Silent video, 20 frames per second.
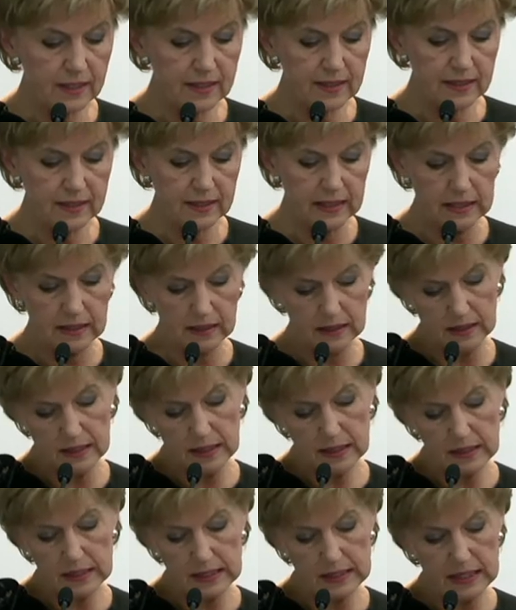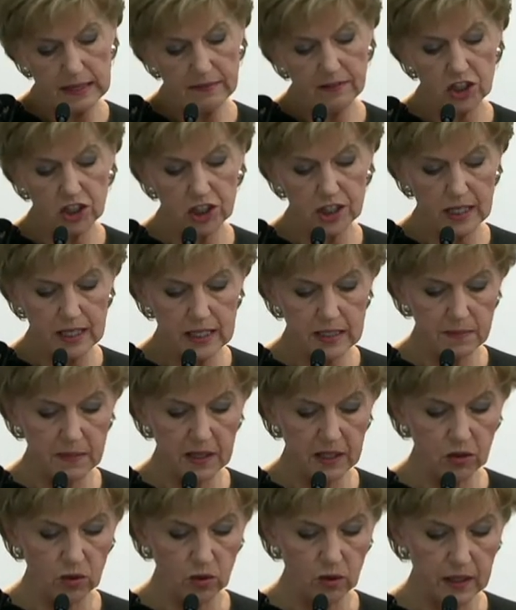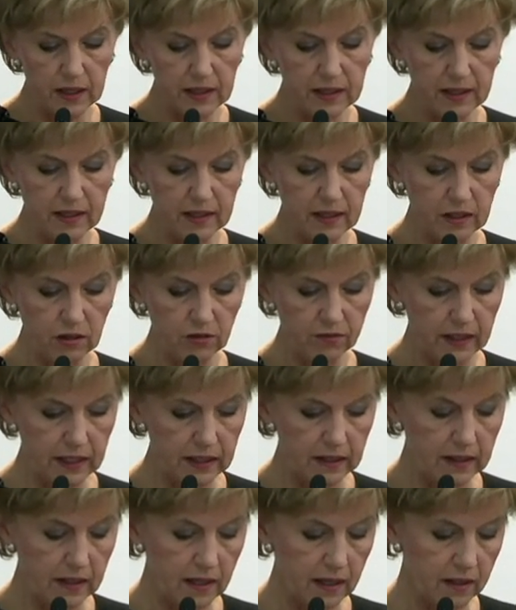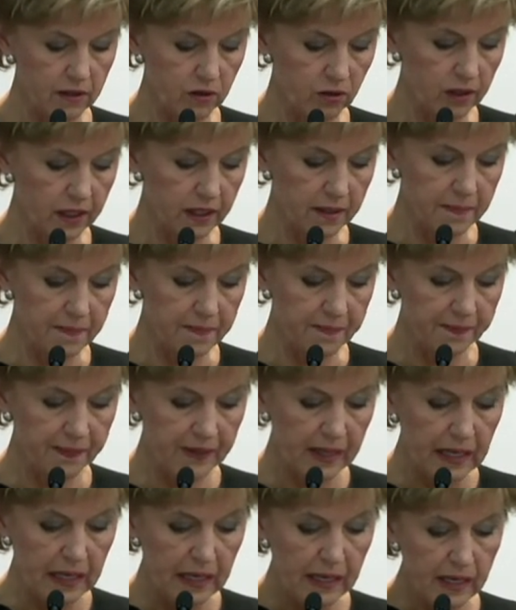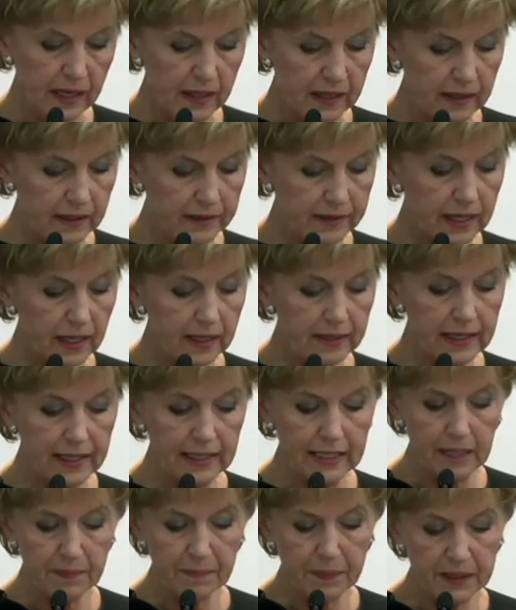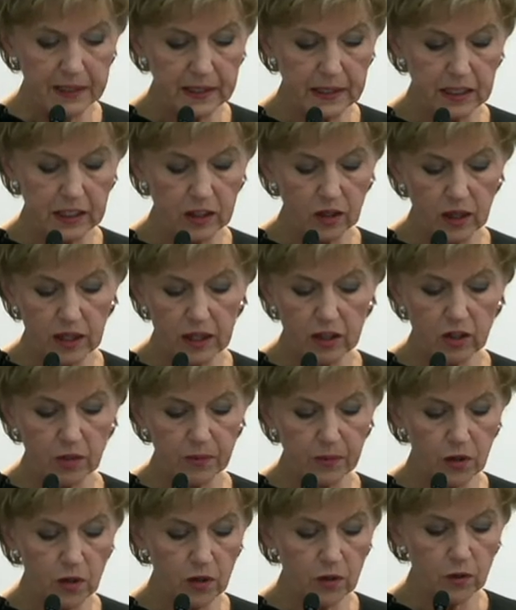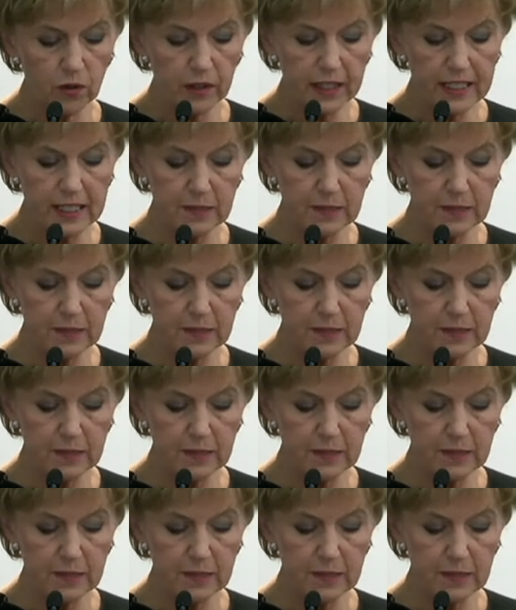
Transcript: a lot. But still, the roaming charges are very high if we use smartphones.